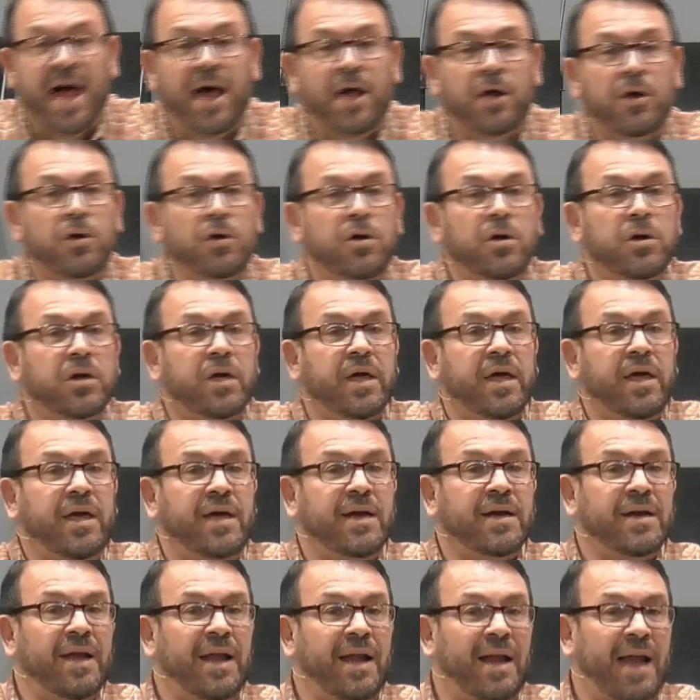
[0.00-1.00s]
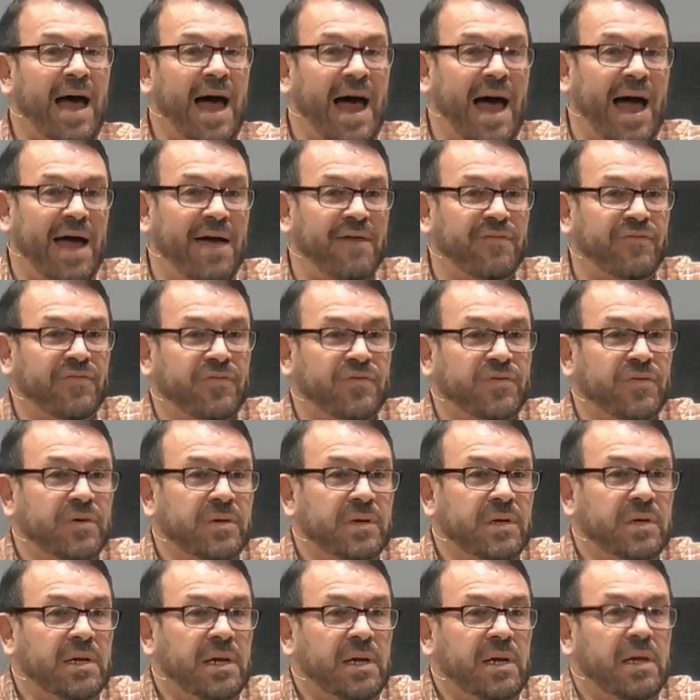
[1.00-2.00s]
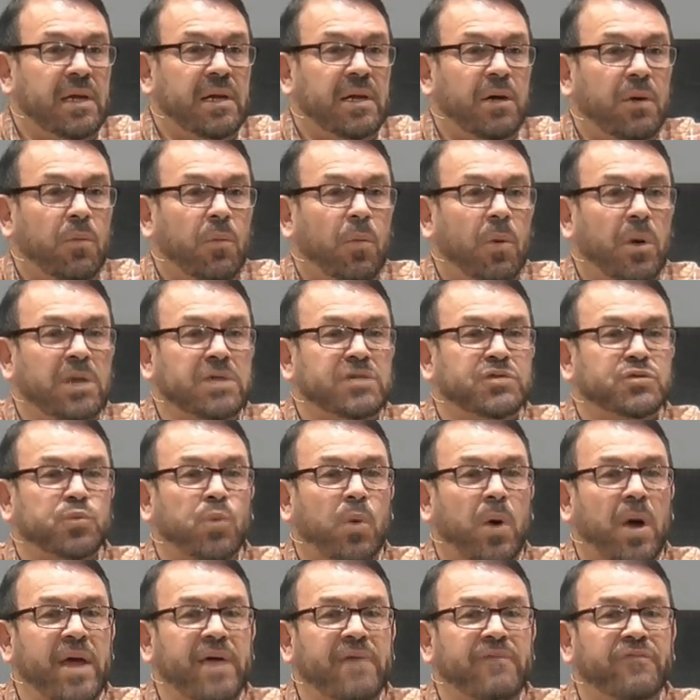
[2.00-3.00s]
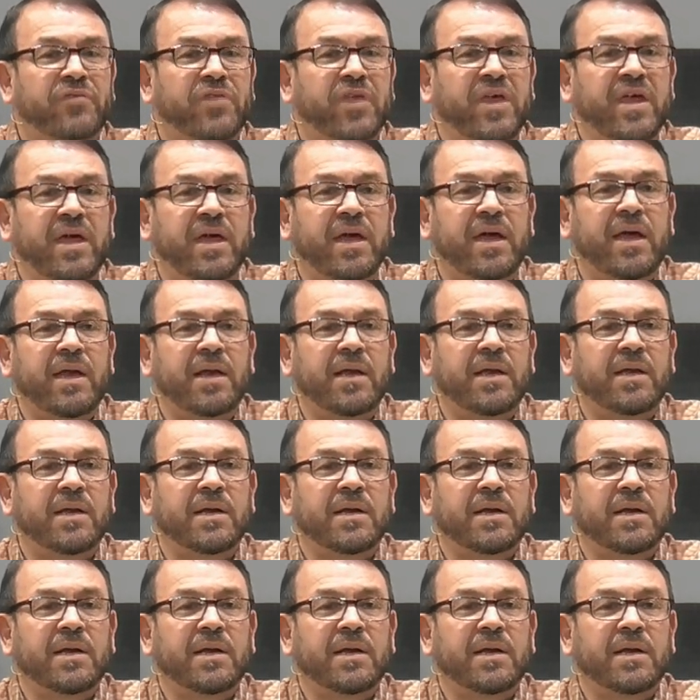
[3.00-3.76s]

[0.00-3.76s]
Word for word: outlook in life, one's way of thinking.